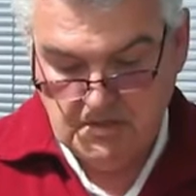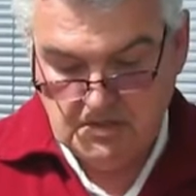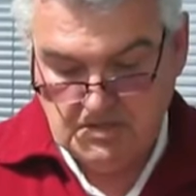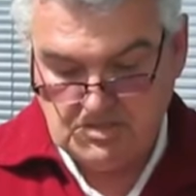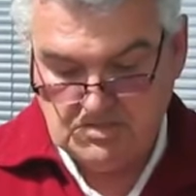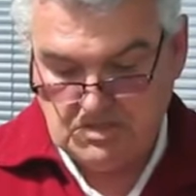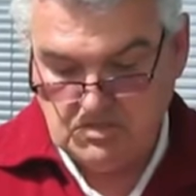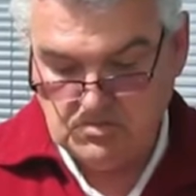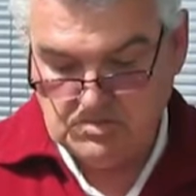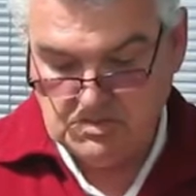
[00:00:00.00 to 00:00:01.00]
This of
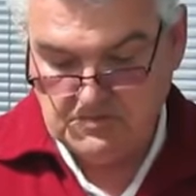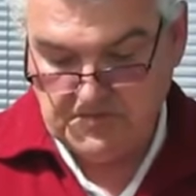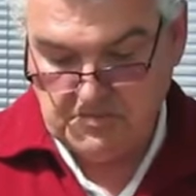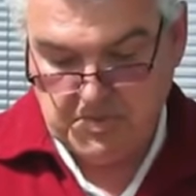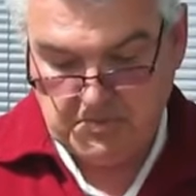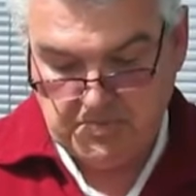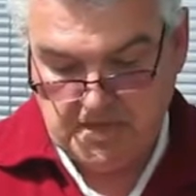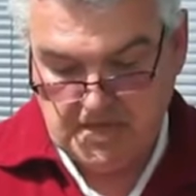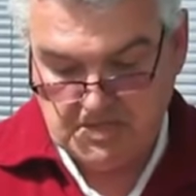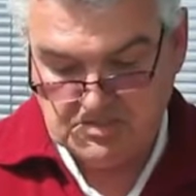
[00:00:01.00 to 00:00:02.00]
course is for the big
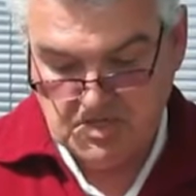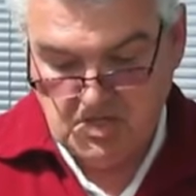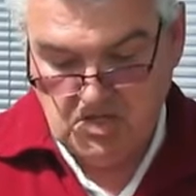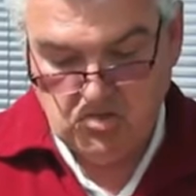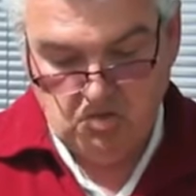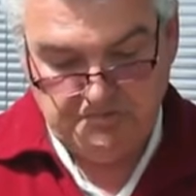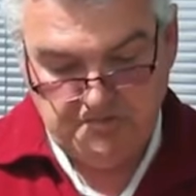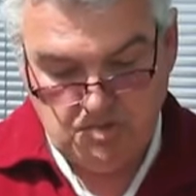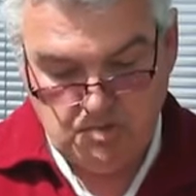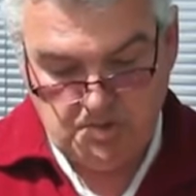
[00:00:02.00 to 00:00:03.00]
players and not for
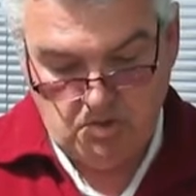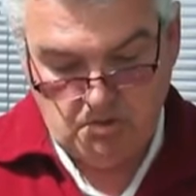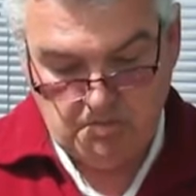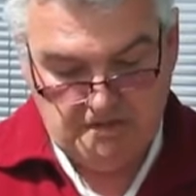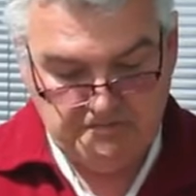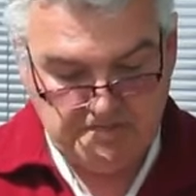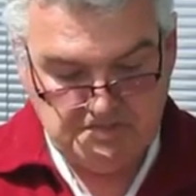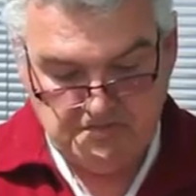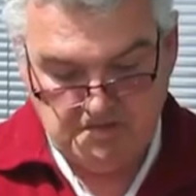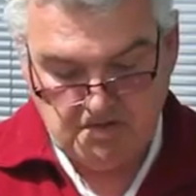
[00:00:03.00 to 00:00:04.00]
you and I with our
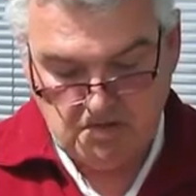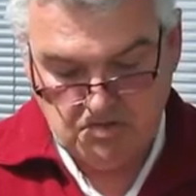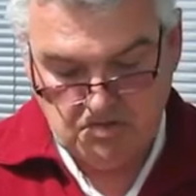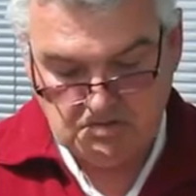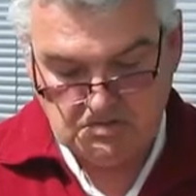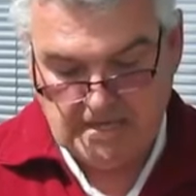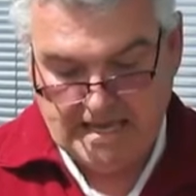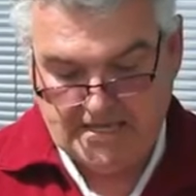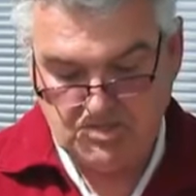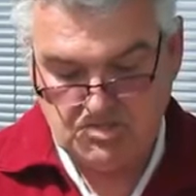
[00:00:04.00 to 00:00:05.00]
fistful of hard earned
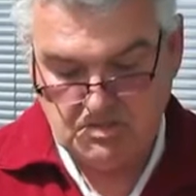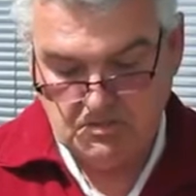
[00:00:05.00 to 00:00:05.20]
cash.